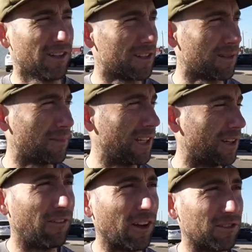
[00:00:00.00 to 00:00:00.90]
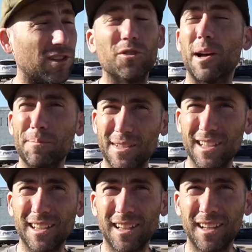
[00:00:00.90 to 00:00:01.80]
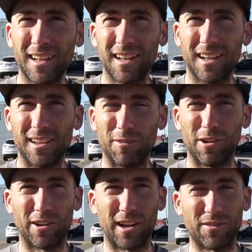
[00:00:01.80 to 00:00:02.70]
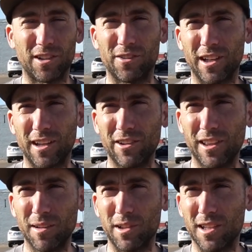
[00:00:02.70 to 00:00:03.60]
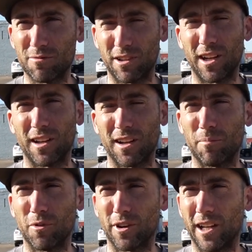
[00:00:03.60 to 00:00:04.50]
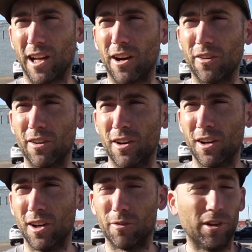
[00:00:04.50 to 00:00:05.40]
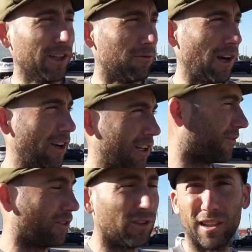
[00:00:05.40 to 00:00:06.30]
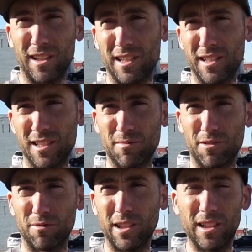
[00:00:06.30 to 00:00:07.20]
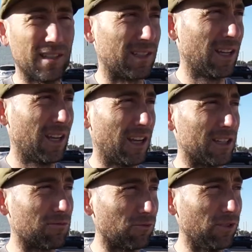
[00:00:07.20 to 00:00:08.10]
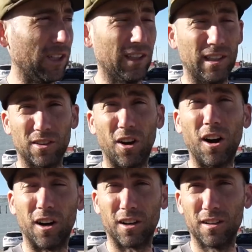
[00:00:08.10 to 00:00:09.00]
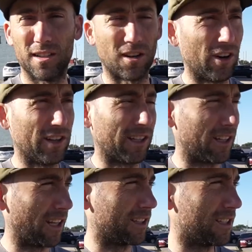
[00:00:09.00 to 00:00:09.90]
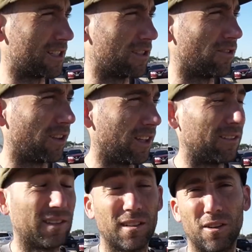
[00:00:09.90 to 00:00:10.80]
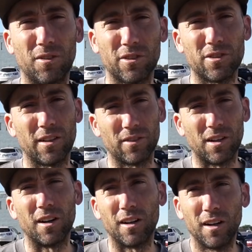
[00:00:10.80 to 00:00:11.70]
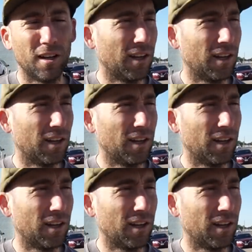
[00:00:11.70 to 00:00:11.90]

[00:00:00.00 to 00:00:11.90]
And to me, it felt too empty. And then we were gonna have to create everything, but this one ended up working out really well. And if you look at the distance between these, it's really long. It's hard to connect these two things in an all-wheel drive car.